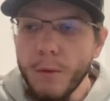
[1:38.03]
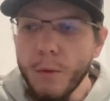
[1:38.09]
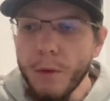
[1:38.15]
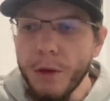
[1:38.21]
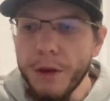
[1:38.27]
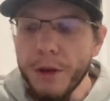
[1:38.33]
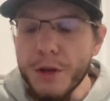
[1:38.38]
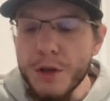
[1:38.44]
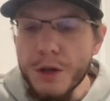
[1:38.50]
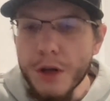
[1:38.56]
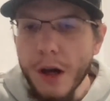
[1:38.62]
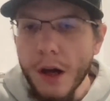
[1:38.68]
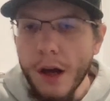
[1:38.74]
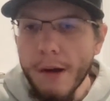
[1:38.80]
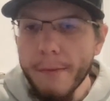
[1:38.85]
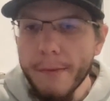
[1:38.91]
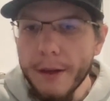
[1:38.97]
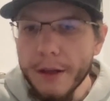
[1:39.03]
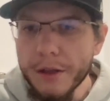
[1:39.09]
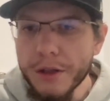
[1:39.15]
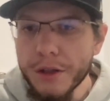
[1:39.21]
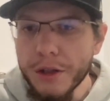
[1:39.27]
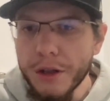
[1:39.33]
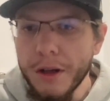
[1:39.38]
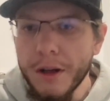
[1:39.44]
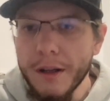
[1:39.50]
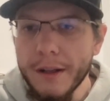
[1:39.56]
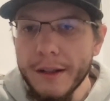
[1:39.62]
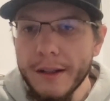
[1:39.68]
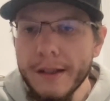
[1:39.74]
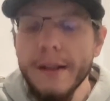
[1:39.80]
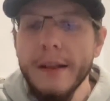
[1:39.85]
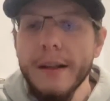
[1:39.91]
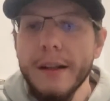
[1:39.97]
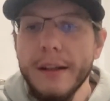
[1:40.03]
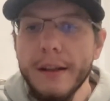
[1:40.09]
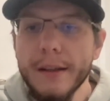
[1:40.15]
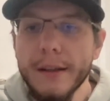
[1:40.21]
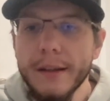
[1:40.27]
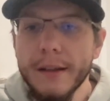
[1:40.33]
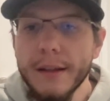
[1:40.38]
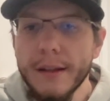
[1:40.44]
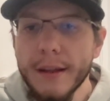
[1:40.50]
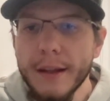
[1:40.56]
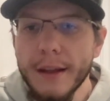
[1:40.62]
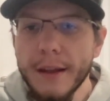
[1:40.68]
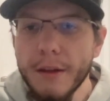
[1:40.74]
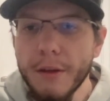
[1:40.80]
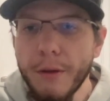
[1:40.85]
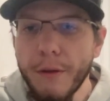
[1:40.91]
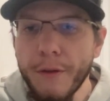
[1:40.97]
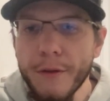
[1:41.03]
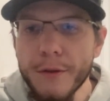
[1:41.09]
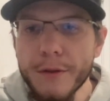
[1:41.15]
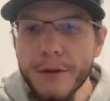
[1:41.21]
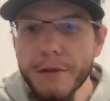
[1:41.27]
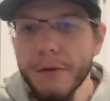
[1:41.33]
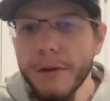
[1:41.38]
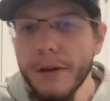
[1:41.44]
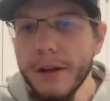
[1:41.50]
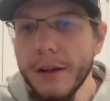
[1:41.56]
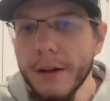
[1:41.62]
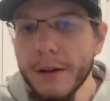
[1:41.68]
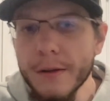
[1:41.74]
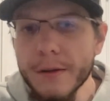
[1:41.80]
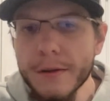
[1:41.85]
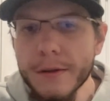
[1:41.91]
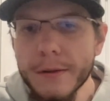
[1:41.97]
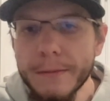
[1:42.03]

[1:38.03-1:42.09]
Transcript: the job that Sean did in those first 3 years.